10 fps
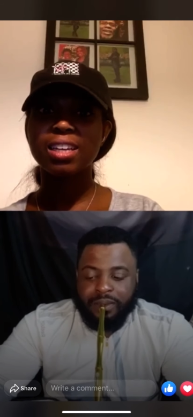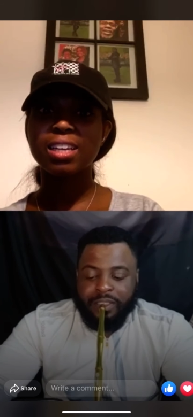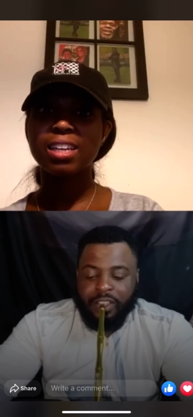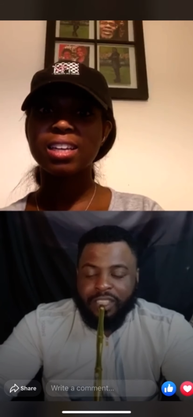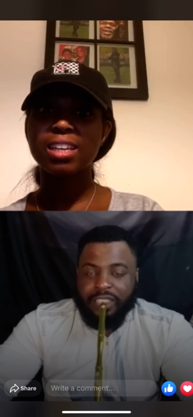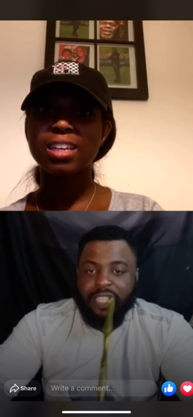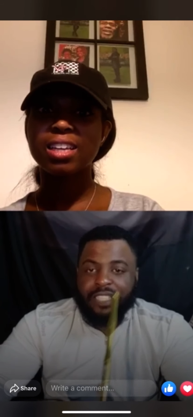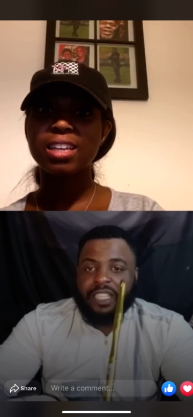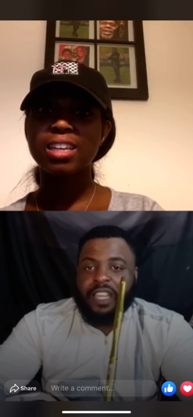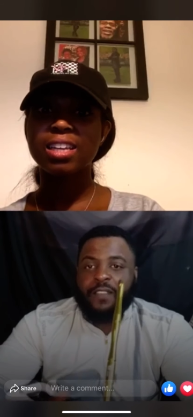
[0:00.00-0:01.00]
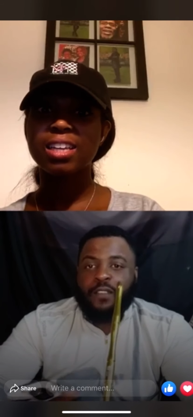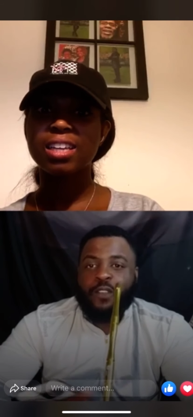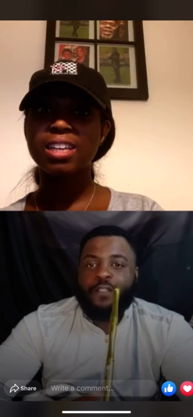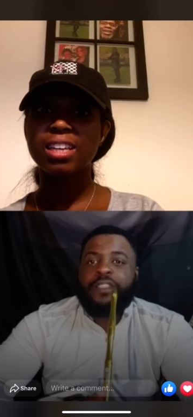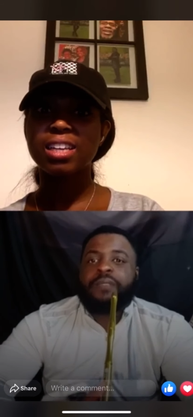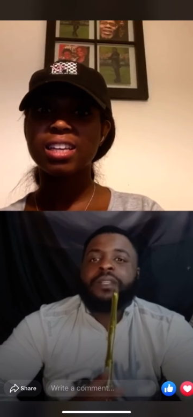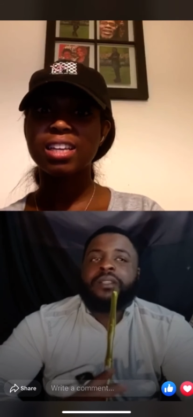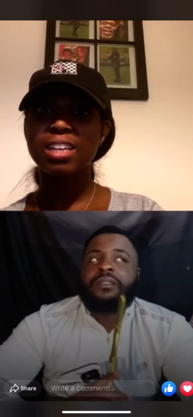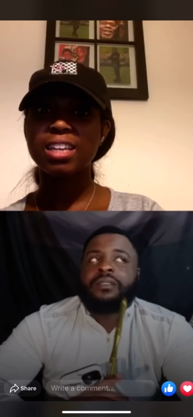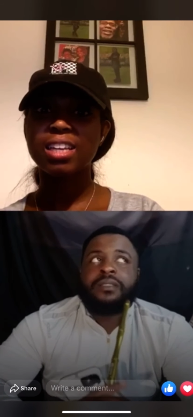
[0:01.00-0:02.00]
Speaker 1: You can say the same for a
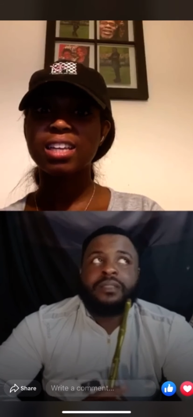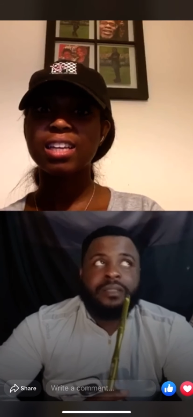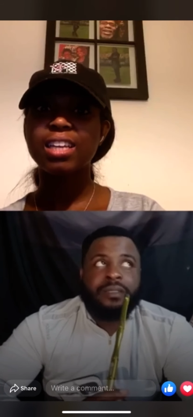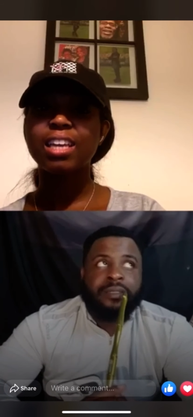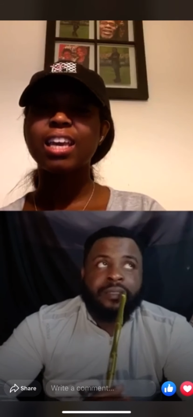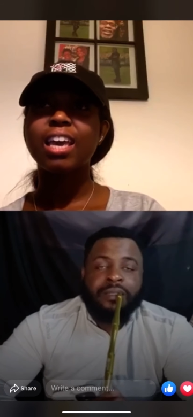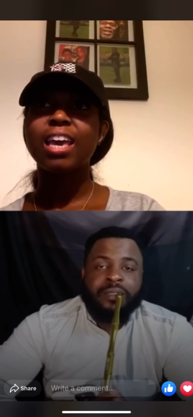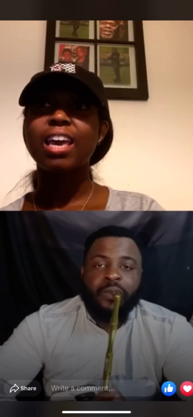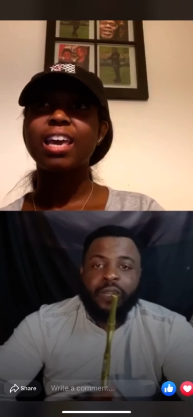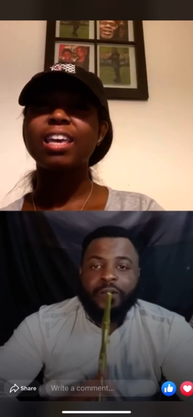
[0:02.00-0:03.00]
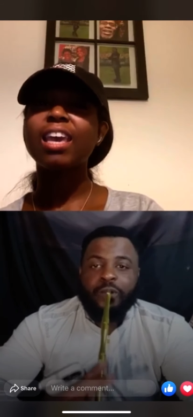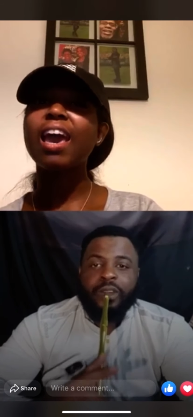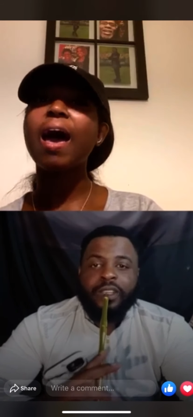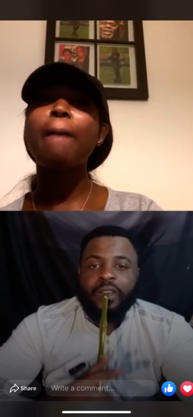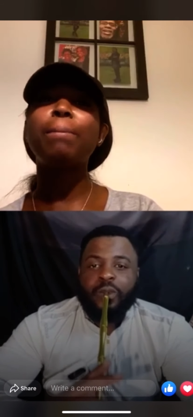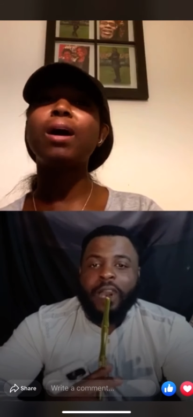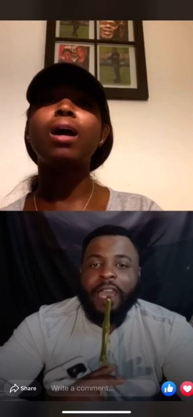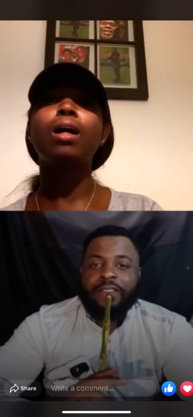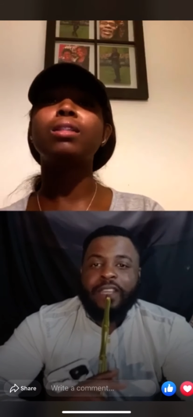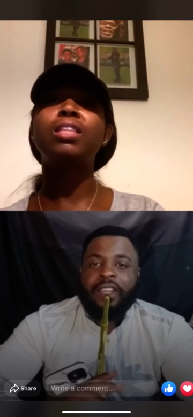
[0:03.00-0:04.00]
female. What if yeah, one of
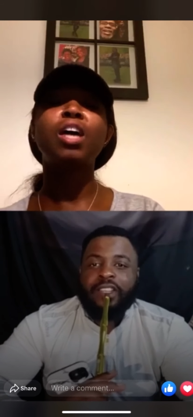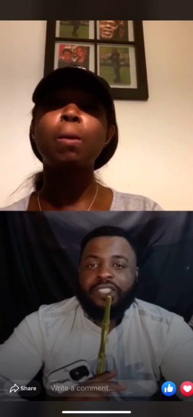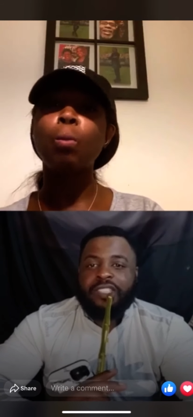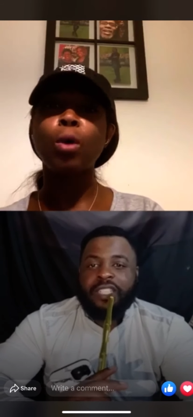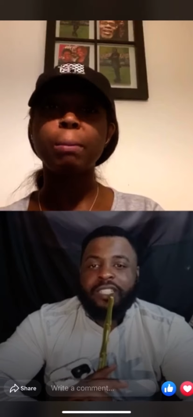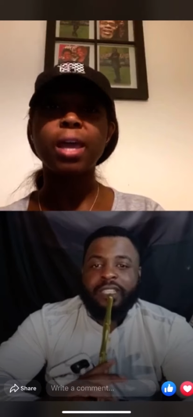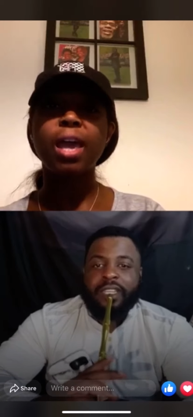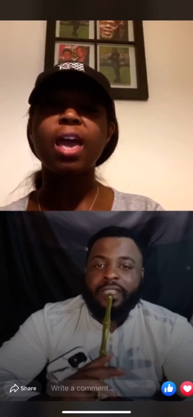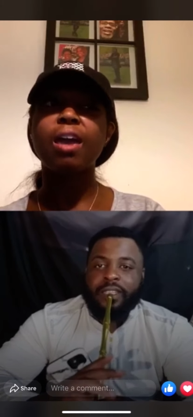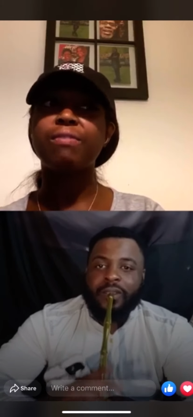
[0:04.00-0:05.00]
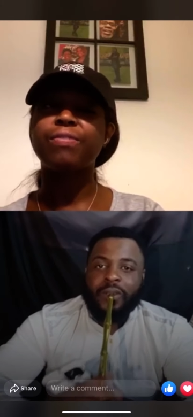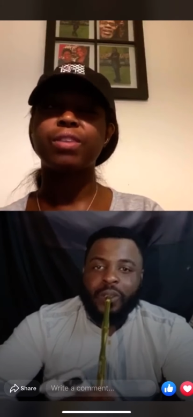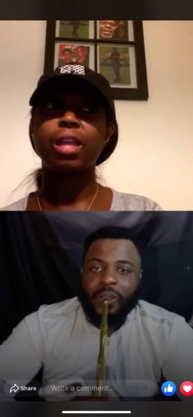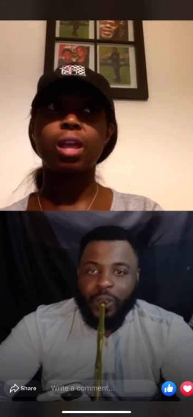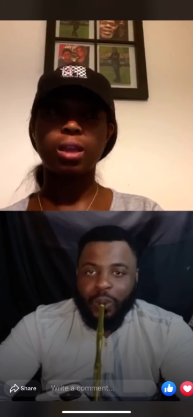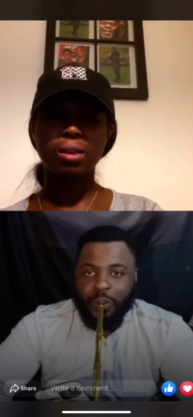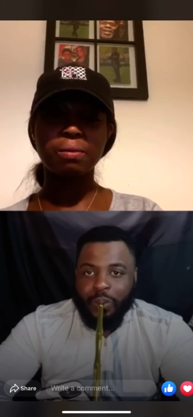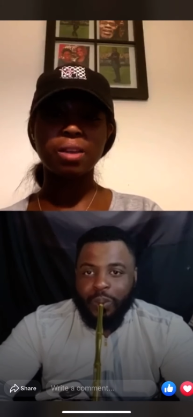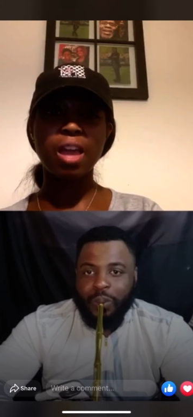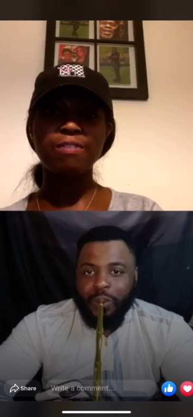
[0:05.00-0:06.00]
your
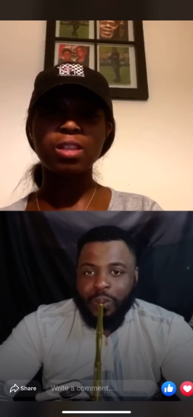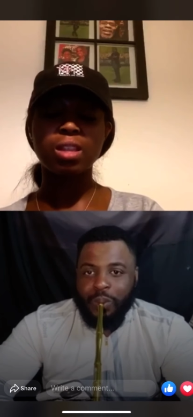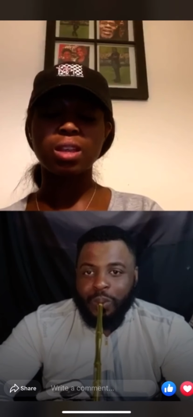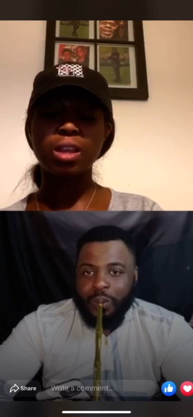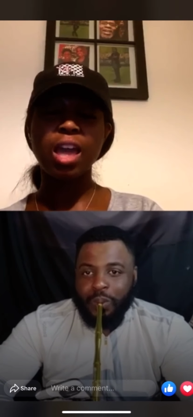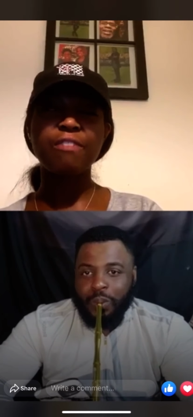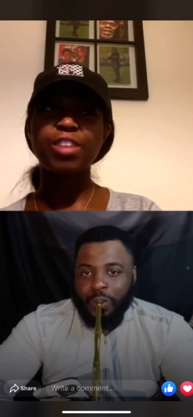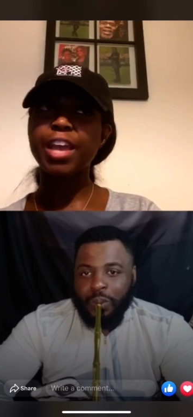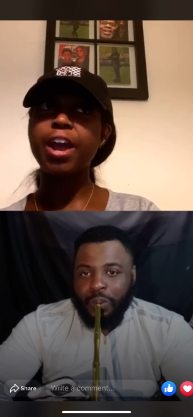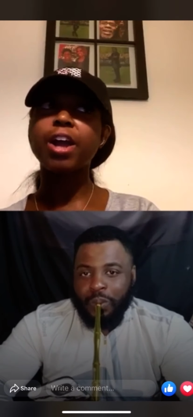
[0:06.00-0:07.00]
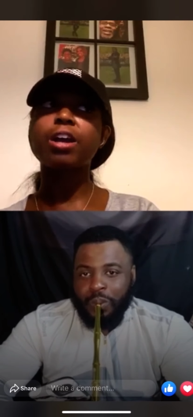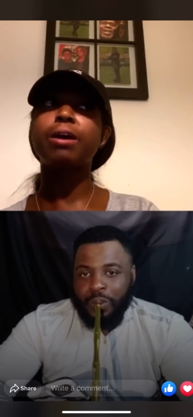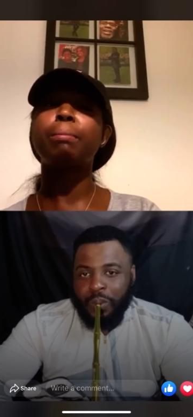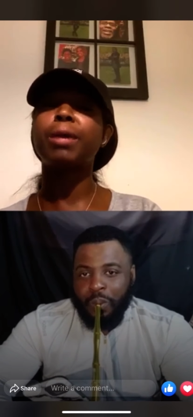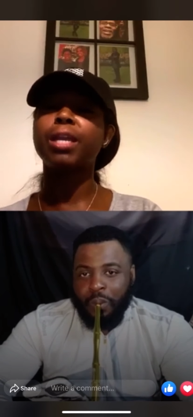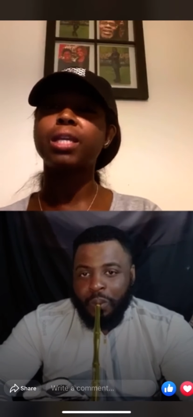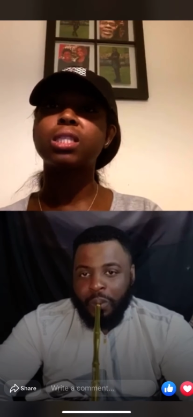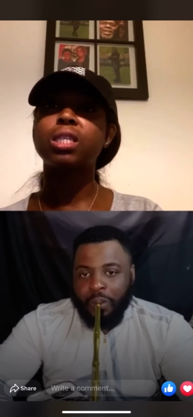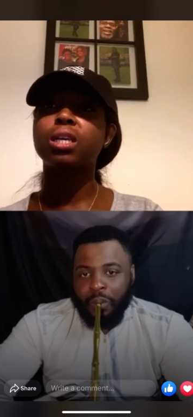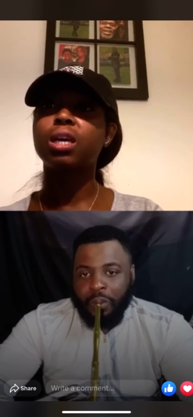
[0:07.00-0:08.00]
Speaker 2: if if they're
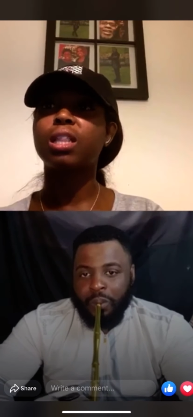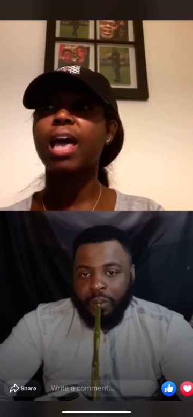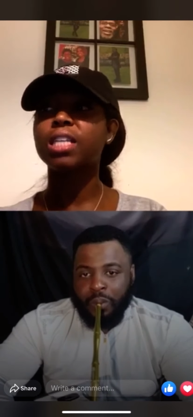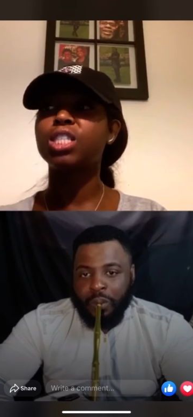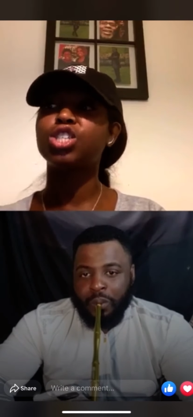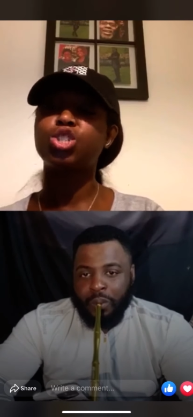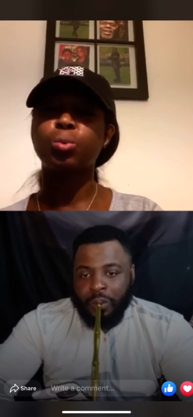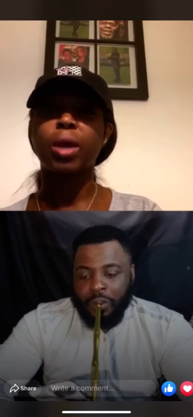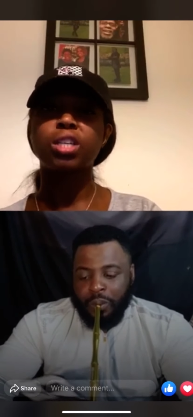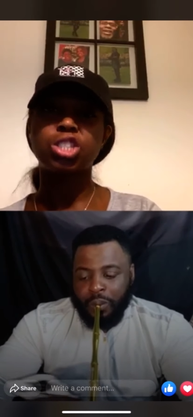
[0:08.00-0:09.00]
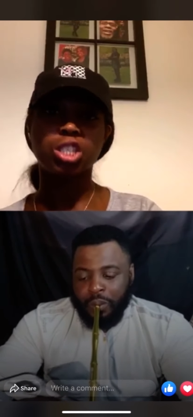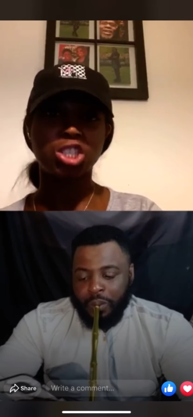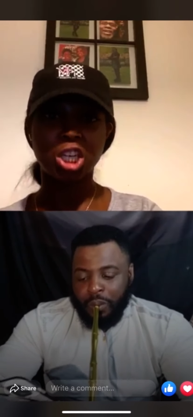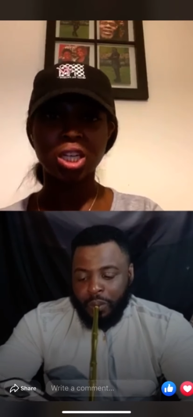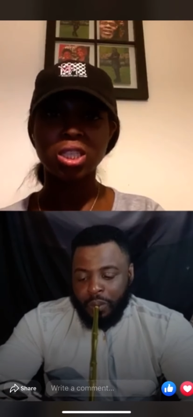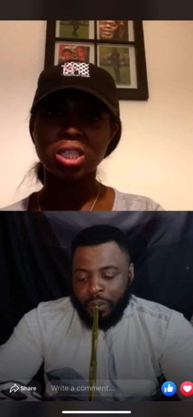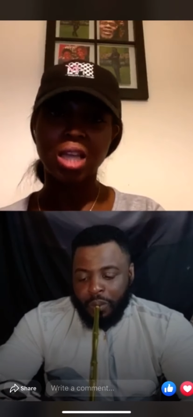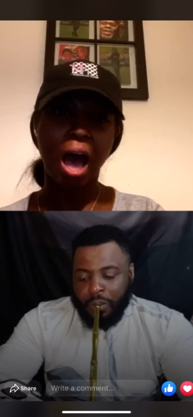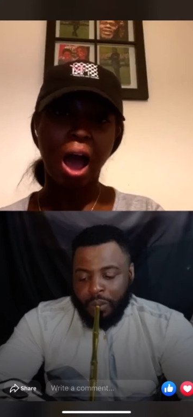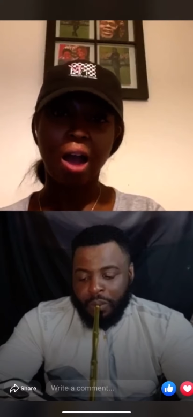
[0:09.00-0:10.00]
committing to that situation,
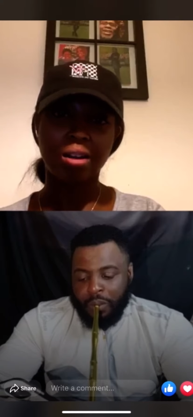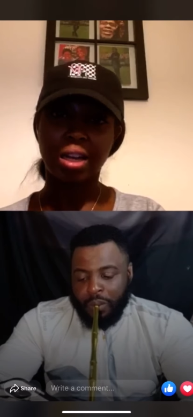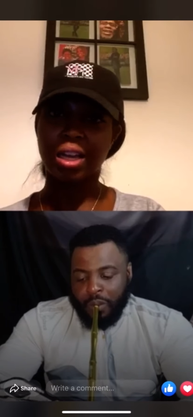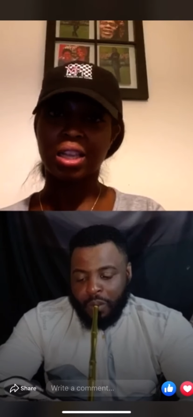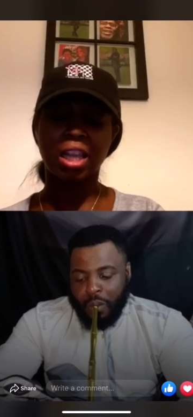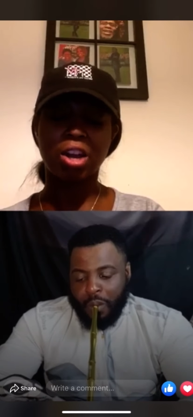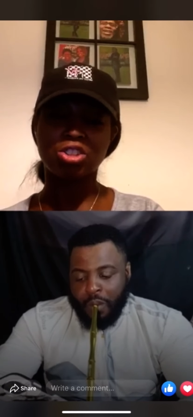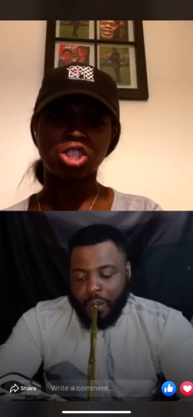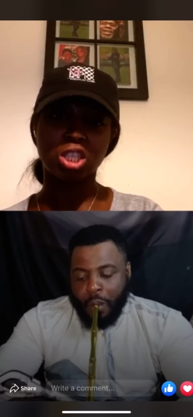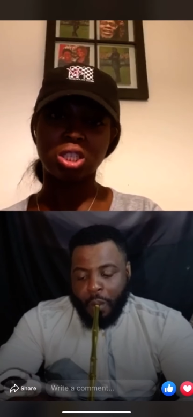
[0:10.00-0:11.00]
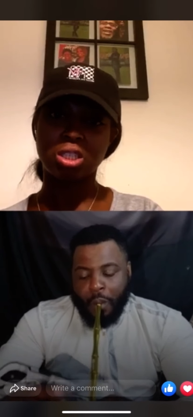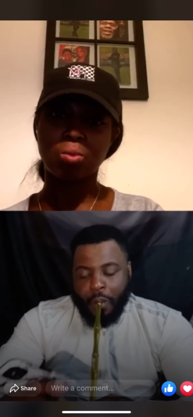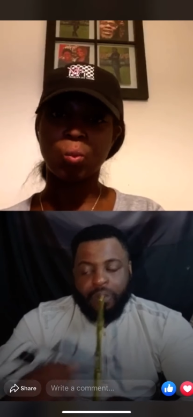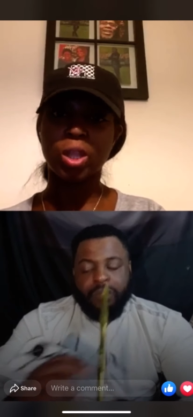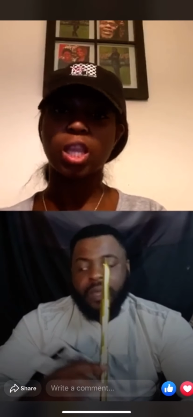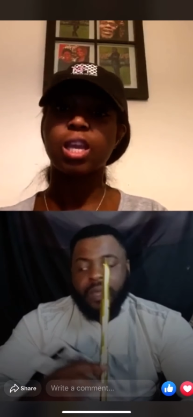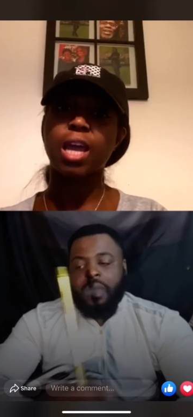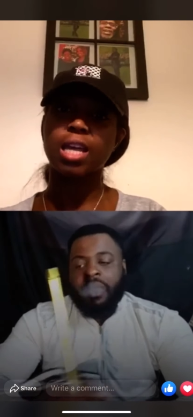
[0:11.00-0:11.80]
chances are like they're just within